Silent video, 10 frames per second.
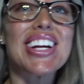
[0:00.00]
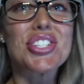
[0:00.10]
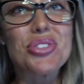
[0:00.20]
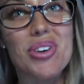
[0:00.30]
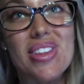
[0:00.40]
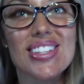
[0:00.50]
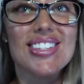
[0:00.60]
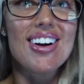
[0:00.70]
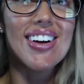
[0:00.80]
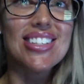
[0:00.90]
actually one of the
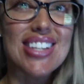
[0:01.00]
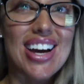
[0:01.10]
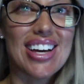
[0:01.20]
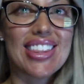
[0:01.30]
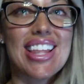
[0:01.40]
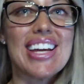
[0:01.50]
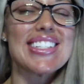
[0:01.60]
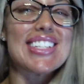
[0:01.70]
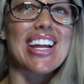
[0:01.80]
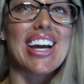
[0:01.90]
songs I
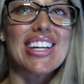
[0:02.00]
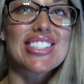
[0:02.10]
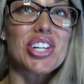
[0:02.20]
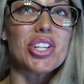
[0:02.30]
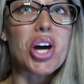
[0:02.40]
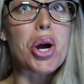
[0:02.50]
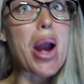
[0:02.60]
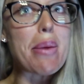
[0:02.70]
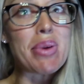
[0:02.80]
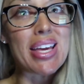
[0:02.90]
laid tonight. It's called
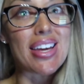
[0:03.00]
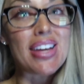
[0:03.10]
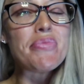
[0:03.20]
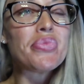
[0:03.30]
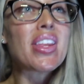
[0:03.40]
R.I.P.